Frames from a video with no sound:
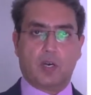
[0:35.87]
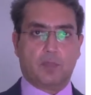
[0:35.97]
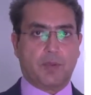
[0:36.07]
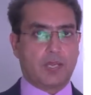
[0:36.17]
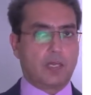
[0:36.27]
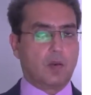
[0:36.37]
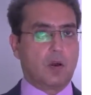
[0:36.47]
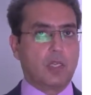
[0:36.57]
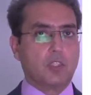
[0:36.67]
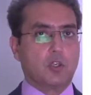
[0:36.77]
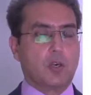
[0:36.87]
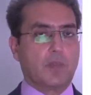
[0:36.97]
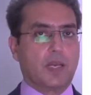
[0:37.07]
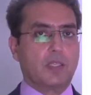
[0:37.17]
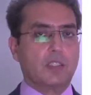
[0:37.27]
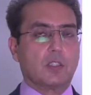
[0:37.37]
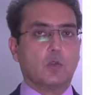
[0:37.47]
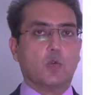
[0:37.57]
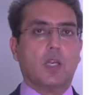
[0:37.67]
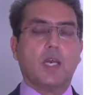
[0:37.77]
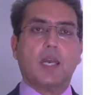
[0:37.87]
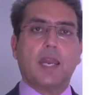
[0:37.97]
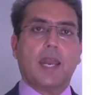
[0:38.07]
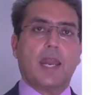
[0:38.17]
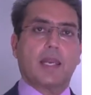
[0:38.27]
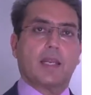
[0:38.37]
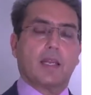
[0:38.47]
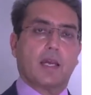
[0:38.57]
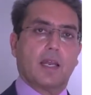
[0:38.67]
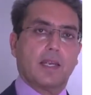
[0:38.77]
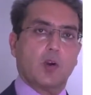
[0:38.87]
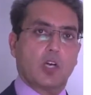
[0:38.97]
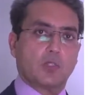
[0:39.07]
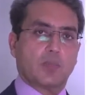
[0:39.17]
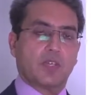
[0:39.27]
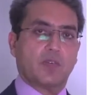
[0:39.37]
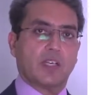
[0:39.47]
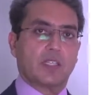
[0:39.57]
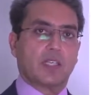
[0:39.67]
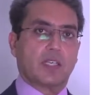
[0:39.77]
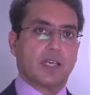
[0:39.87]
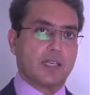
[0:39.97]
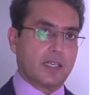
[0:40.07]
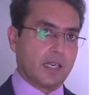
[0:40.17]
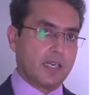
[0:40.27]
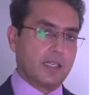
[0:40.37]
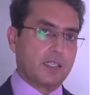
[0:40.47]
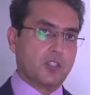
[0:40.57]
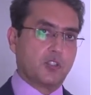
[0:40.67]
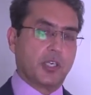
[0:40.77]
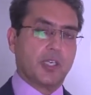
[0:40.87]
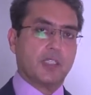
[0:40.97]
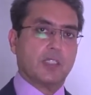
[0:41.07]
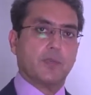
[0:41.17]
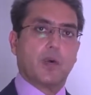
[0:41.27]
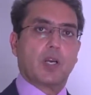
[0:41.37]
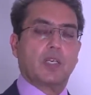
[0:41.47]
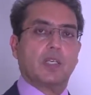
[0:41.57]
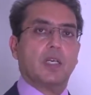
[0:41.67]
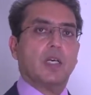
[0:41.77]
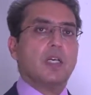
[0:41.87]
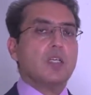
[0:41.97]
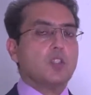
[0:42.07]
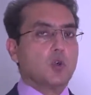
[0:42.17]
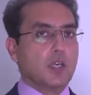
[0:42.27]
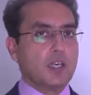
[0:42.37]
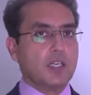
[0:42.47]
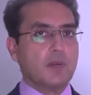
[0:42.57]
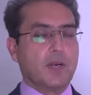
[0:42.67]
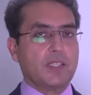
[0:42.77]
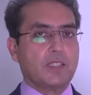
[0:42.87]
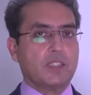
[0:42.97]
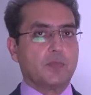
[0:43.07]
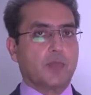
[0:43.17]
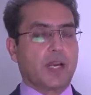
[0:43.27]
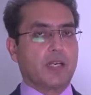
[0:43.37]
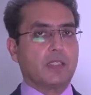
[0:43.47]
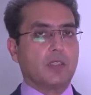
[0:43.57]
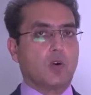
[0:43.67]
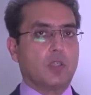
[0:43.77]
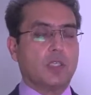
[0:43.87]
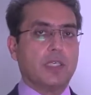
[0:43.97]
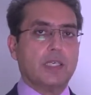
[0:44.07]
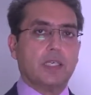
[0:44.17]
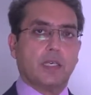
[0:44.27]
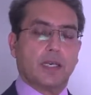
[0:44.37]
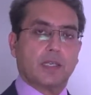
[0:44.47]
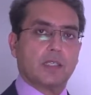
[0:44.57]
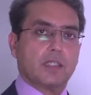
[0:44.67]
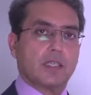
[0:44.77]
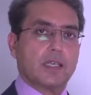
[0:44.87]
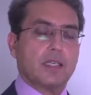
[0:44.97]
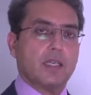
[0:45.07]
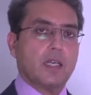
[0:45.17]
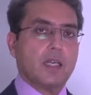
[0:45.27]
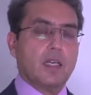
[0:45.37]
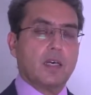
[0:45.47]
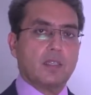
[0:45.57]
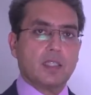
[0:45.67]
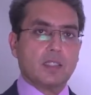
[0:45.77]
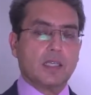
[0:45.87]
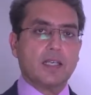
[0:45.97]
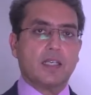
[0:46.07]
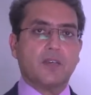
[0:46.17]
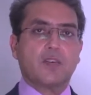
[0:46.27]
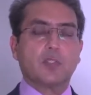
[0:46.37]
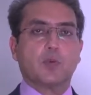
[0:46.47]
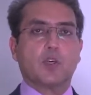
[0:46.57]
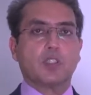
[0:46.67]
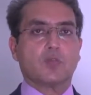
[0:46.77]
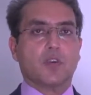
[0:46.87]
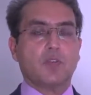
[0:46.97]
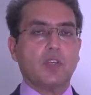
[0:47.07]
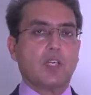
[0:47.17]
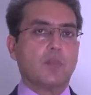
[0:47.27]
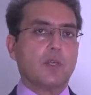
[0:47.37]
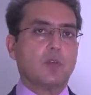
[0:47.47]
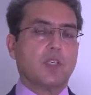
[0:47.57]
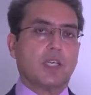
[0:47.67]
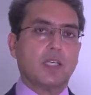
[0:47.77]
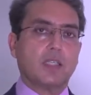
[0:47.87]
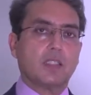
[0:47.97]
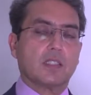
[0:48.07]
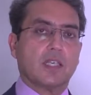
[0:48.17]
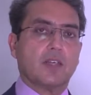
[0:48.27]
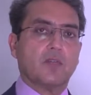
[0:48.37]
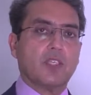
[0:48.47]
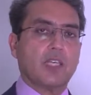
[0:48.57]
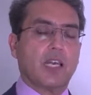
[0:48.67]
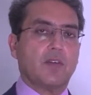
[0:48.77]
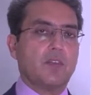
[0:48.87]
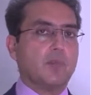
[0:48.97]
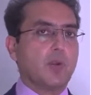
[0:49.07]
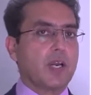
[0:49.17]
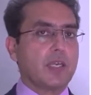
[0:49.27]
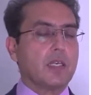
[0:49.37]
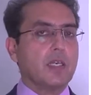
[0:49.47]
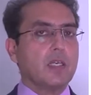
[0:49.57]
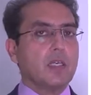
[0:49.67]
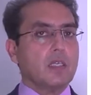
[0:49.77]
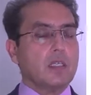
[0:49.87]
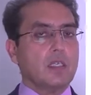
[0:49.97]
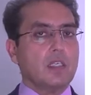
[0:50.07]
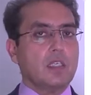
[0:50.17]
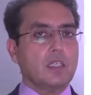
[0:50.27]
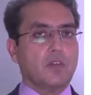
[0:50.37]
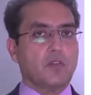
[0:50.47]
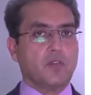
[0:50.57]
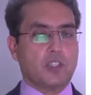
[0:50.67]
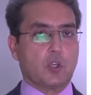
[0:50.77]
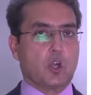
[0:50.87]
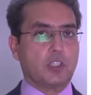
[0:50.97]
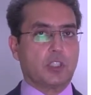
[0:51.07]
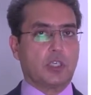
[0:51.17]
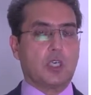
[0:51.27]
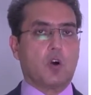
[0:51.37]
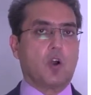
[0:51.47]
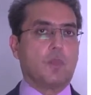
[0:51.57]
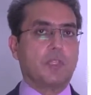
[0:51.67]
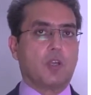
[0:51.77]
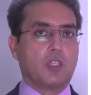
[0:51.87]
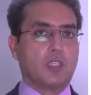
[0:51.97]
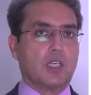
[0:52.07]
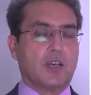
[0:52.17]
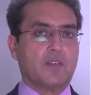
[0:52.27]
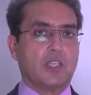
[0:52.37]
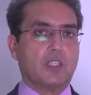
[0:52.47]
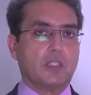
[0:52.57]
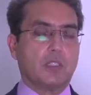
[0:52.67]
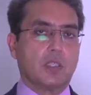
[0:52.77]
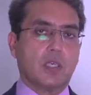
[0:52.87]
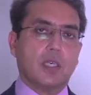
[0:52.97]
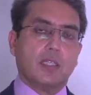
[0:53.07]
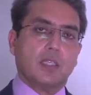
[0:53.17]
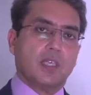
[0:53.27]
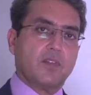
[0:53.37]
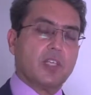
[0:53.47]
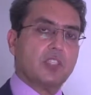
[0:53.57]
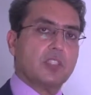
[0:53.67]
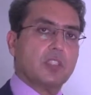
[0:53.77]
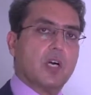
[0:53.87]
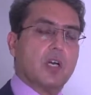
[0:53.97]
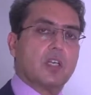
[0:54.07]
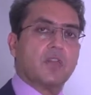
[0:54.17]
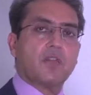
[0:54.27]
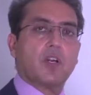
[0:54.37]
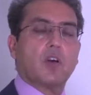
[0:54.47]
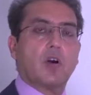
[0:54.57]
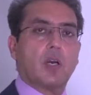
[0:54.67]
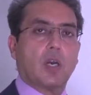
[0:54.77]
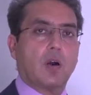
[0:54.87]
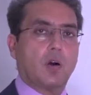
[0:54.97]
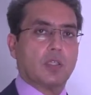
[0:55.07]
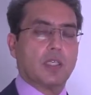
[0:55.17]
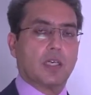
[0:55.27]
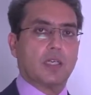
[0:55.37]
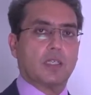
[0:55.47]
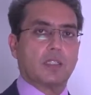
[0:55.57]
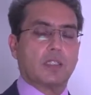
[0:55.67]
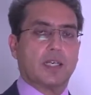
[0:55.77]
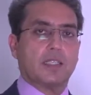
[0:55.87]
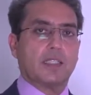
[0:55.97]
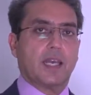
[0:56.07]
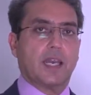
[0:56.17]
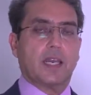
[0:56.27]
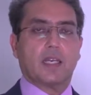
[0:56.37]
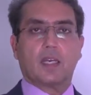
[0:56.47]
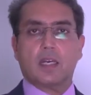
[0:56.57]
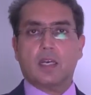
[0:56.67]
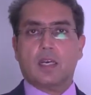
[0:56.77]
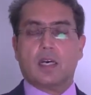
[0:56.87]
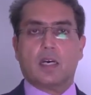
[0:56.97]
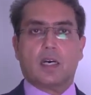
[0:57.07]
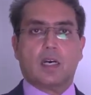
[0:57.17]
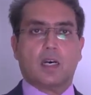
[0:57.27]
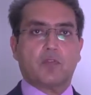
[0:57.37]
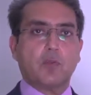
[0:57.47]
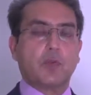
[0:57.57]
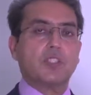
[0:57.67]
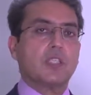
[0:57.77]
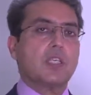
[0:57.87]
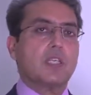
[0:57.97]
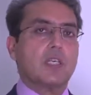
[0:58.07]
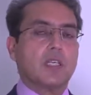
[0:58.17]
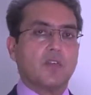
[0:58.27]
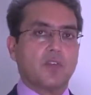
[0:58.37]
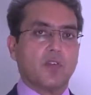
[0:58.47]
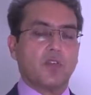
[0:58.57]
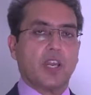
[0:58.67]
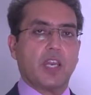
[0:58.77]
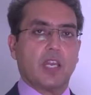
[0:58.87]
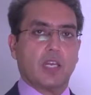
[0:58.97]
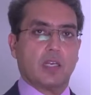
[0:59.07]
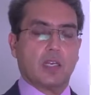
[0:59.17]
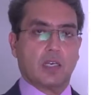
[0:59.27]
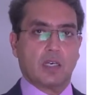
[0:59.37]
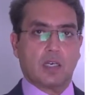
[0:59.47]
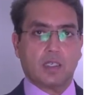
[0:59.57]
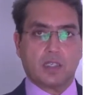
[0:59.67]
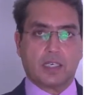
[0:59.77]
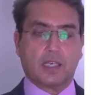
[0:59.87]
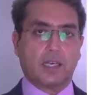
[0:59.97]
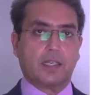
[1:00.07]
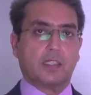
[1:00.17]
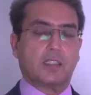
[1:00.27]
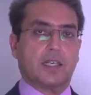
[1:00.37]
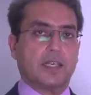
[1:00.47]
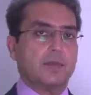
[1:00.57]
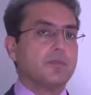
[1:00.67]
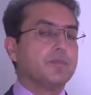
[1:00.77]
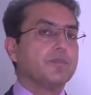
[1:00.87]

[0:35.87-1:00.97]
a medical college or a medical school and an allied hospital where the clinical training is imparted. So clinical medicine is practiced on the clinical side. Now there is slight difference because when we come into the clinical side, we have in mind the physiological or pathological definitions. The definitions are different on the clinical sides, and we proceed in a different way in the clinical side.